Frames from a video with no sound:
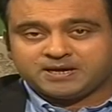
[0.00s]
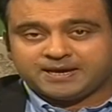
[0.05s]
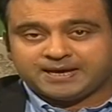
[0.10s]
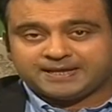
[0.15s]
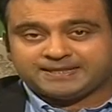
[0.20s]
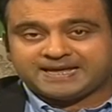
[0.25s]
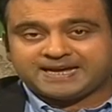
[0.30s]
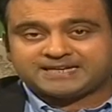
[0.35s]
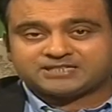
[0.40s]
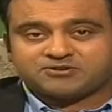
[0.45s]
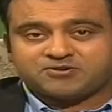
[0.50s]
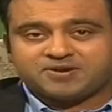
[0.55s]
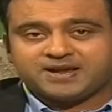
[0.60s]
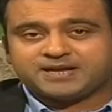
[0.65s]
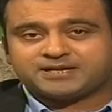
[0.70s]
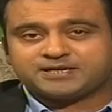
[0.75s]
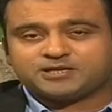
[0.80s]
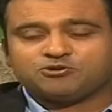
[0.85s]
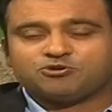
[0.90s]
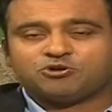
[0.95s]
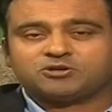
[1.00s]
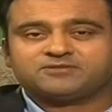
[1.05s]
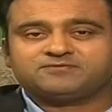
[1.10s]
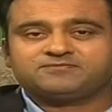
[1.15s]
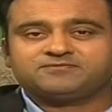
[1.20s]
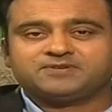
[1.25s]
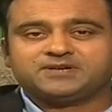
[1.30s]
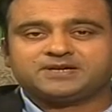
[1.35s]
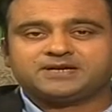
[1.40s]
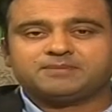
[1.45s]
And that created a lot
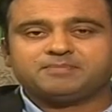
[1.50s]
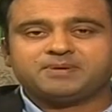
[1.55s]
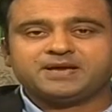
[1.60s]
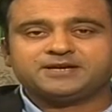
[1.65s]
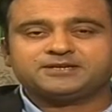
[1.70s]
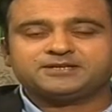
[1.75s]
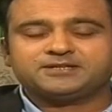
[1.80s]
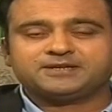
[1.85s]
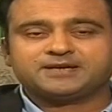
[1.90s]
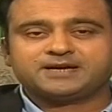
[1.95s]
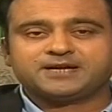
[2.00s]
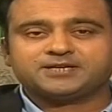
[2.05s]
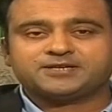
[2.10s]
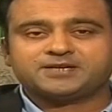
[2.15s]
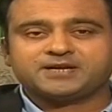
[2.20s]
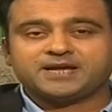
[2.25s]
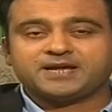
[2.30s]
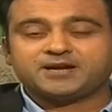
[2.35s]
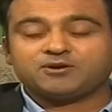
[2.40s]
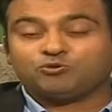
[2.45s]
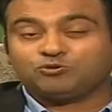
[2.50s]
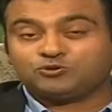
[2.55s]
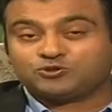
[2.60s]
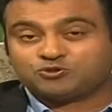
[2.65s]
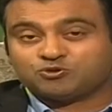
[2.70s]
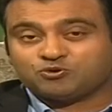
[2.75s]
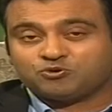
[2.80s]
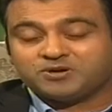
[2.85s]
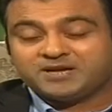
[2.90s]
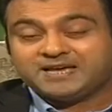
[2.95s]
of debate in the country and
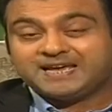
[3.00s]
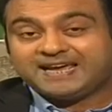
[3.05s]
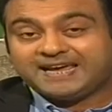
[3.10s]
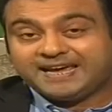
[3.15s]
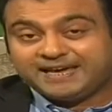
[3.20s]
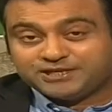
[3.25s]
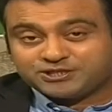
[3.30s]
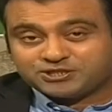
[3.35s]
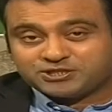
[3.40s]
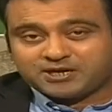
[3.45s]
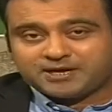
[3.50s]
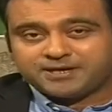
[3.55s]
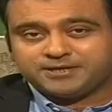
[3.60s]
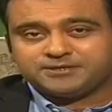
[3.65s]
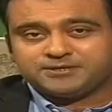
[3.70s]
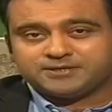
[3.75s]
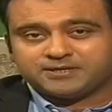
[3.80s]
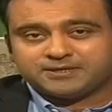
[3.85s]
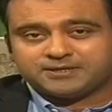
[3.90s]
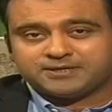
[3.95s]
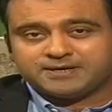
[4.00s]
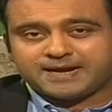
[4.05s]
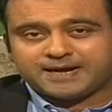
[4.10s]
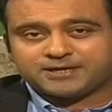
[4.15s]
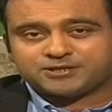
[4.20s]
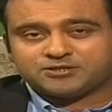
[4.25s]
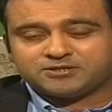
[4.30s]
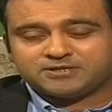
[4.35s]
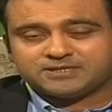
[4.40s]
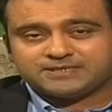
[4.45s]
also inside the
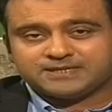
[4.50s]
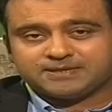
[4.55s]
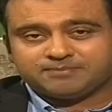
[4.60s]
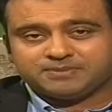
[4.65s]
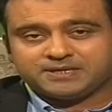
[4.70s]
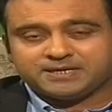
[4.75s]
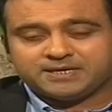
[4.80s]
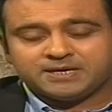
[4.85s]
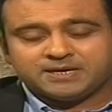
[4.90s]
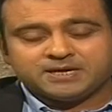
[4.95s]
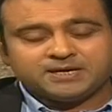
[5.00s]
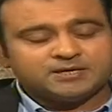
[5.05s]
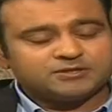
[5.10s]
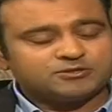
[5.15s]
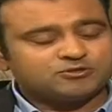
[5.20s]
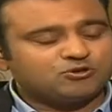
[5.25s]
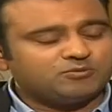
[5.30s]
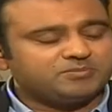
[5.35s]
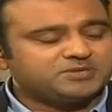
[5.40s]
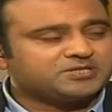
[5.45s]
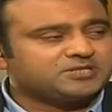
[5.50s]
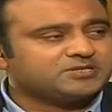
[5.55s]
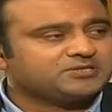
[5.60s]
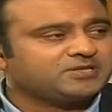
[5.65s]
National Assembly. So, Mr.